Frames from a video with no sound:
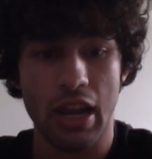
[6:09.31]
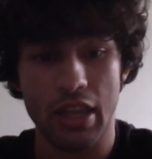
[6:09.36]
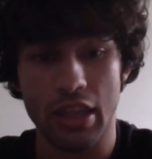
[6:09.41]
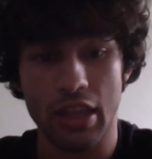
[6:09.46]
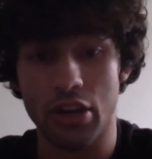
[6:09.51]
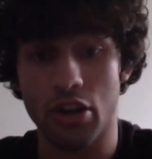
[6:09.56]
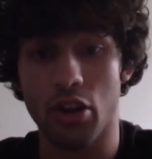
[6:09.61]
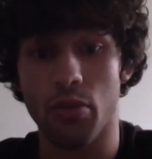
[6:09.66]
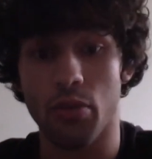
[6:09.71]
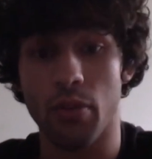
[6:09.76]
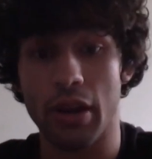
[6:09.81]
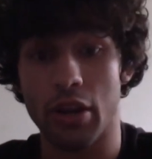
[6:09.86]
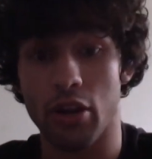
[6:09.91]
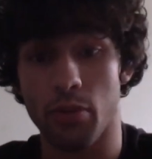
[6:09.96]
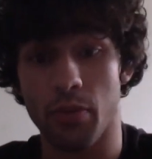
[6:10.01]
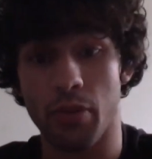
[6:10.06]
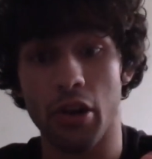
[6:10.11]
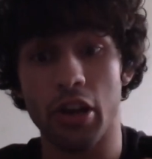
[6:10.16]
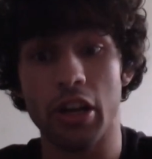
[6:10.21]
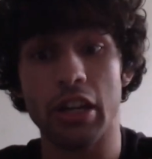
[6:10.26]
And then know where your
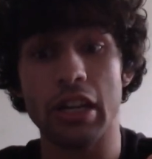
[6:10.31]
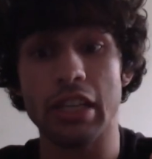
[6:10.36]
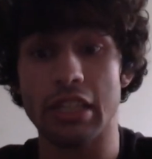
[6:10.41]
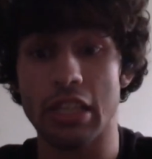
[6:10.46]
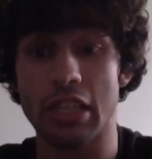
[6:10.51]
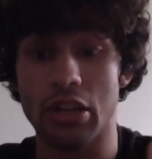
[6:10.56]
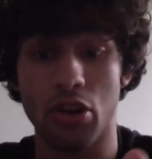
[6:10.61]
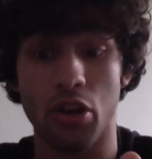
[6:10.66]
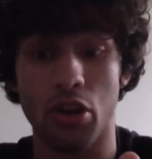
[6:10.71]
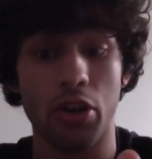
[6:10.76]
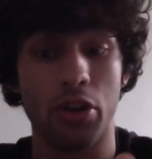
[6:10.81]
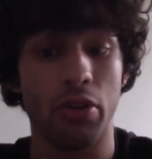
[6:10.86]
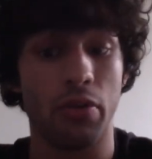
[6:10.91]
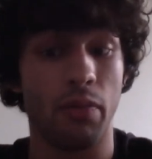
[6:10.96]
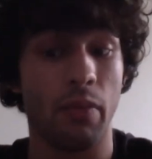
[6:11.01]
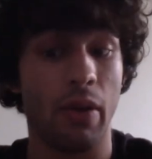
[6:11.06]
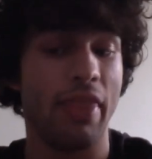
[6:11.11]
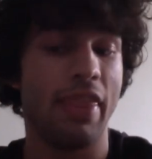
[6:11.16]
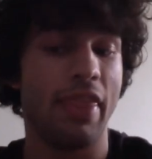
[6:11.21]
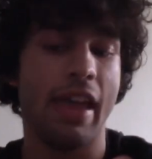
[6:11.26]
opponent is, and know
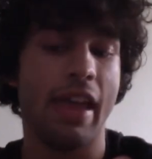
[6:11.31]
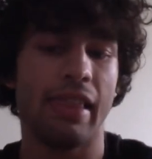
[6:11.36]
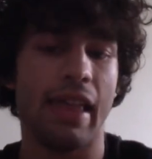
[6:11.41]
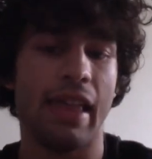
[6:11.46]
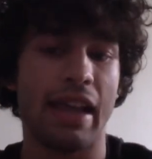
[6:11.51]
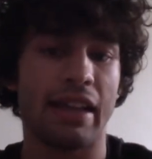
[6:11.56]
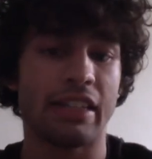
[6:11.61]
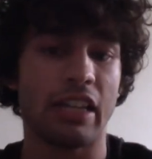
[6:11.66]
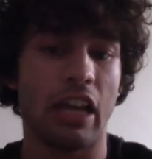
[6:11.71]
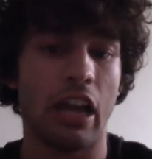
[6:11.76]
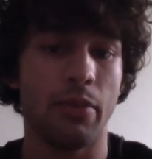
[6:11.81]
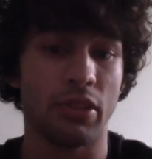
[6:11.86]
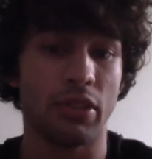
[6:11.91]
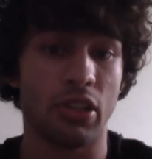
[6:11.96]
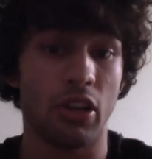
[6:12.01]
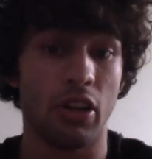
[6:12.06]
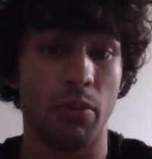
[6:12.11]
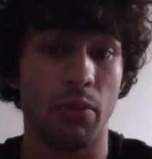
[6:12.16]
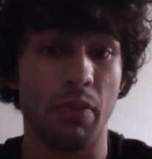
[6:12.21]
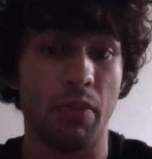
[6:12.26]
where their lag time is
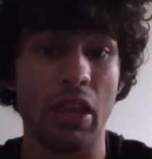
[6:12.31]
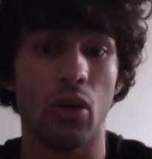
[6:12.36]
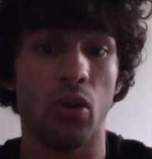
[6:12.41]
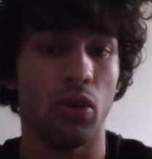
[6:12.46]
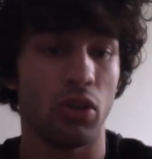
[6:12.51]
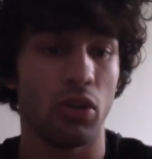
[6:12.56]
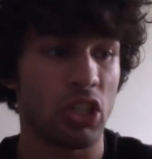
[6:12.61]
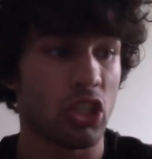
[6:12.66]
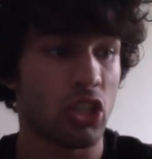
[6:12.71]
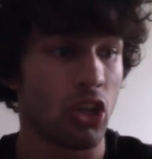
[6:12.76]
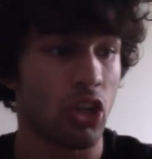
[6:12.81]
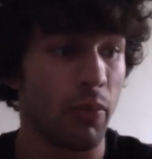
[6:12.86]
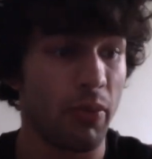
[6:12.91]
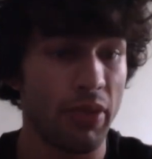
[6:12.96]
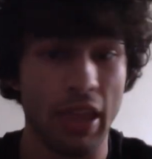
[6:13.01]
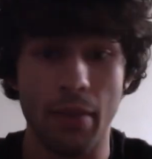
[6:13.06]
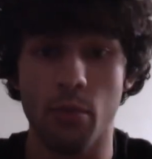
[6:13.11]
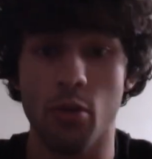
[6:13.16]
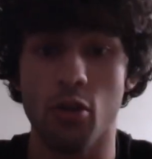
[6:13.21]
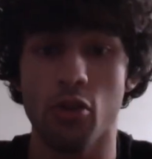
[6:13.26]
going to be, or
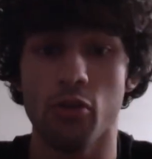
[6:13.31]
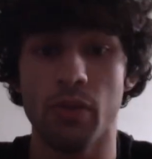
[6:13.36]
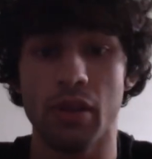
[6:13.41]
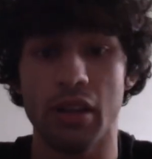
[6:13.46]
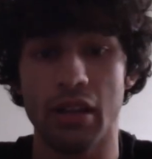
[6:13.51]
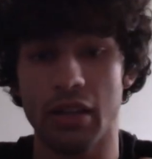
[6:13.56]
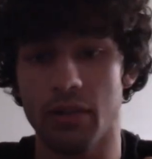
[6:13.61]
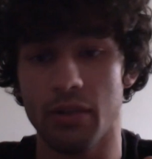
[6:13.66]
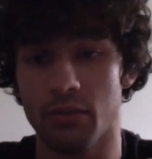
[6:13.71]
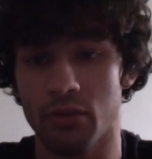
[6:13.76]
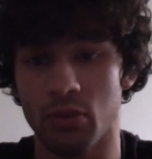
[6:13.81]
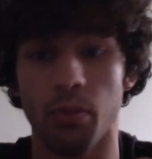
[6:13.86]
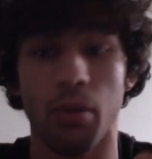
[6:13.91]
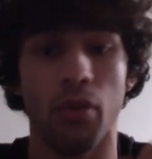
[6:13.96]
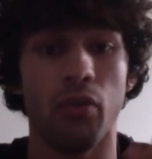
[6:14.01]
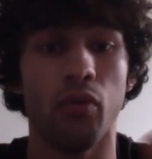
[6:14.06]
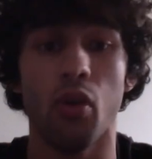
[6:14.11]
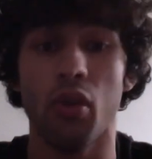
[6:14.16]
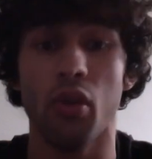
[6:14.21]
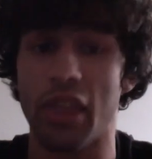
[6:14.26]
stop their movements
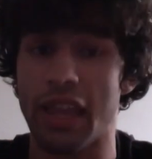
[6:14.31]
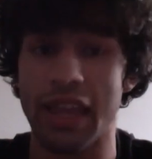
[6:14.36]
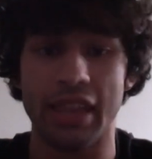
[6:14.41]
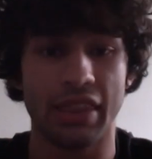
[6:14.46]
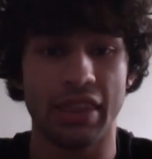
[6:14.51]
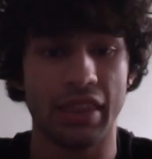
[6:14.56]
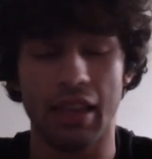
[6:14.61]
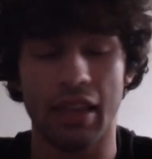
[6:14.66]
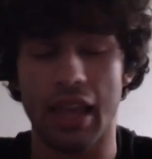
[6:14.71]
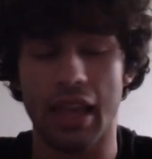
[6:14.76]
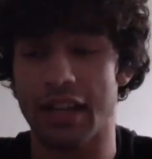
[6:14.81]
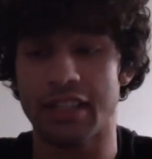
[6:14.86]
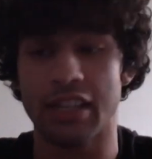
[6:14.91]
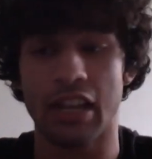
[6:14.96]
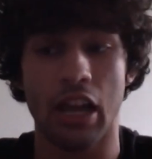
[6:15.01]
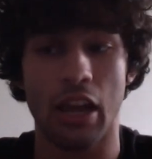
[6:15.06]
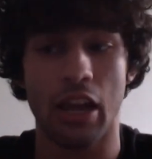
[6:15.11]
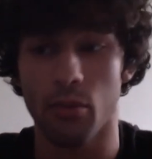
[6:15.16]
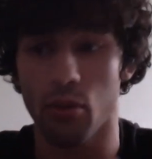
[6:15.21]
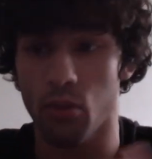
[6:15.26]
before they hit the lag
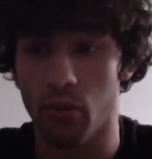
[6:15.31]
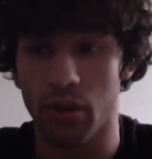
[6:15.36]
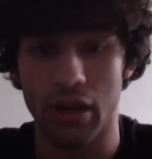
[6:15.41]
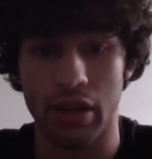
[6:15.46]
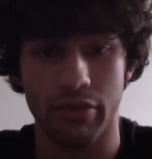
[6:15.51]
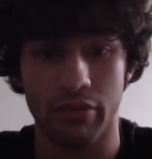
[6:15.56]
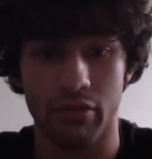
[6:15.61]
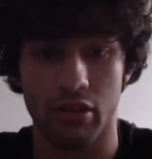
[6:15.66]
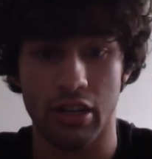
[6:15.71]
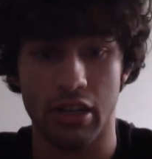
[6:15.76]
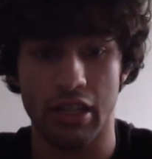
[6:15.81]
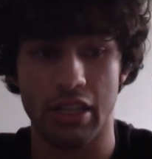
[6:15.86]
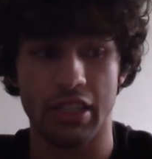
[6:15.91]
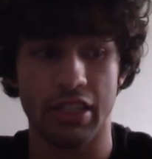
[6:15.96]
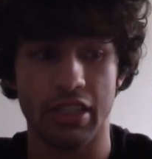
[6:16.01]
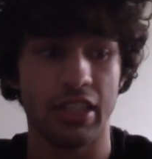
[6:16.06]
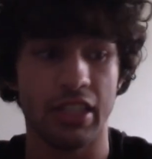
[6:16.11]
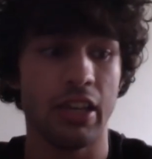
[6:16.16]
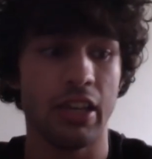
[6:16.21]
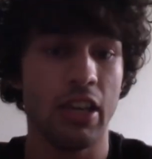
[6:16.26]
time or whatever it
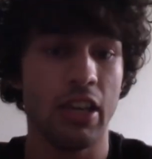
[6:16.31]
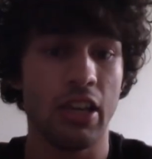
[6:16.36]
is.